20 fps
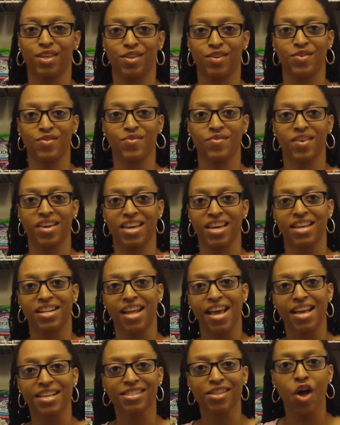Q, and
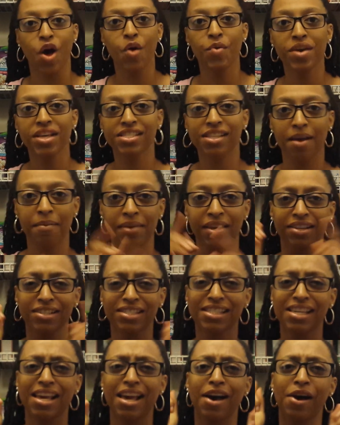as always I'm here
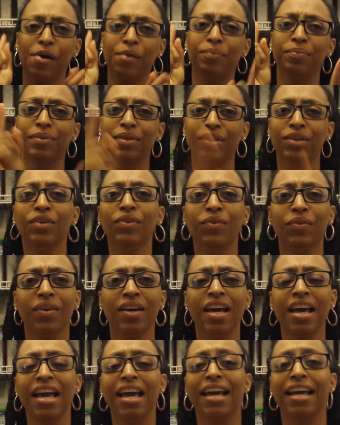to help you.
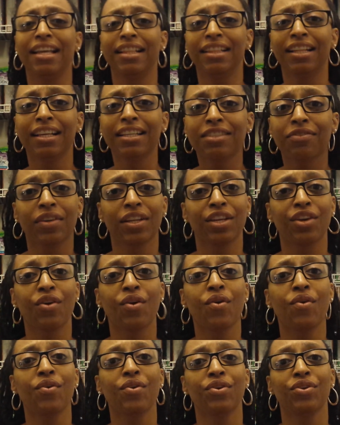In this
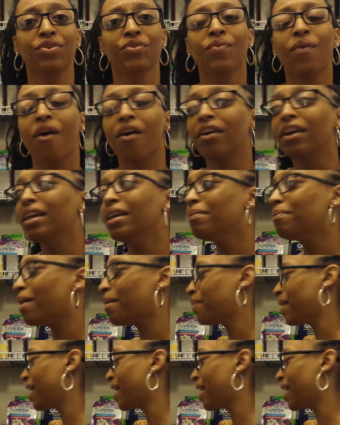video you are in my